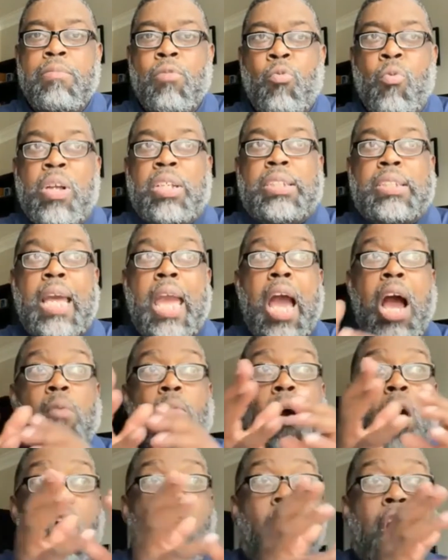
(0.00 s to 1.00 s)
We say
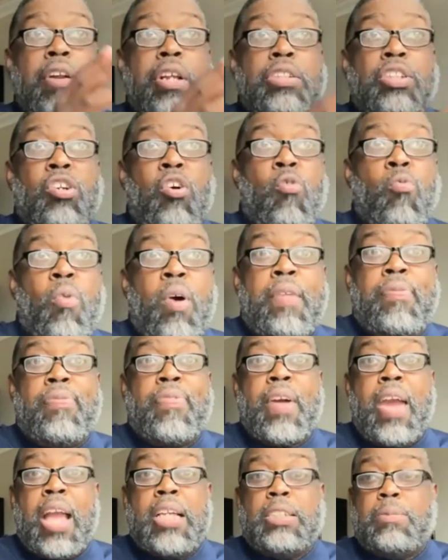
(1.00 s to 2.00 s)
our heart is on one
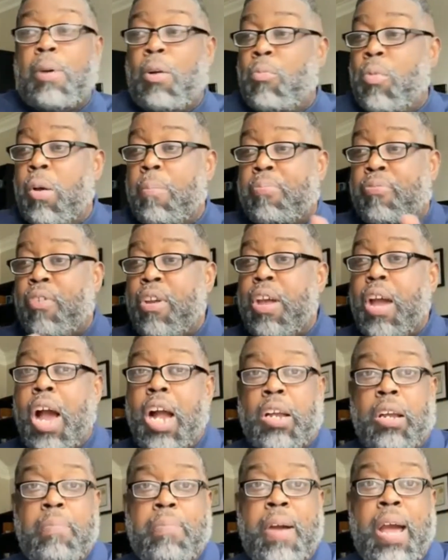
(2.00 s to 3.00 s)
thing, but we're
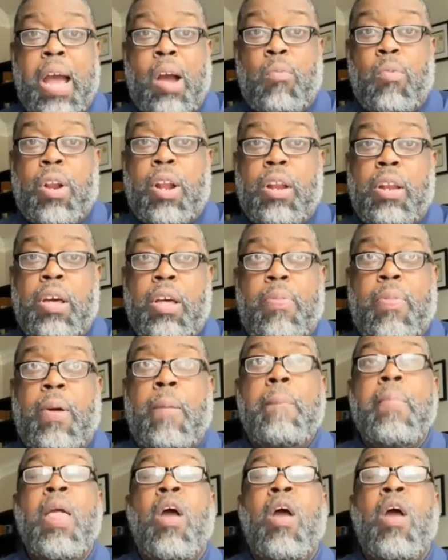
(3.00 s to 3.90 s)
preoccupied with another.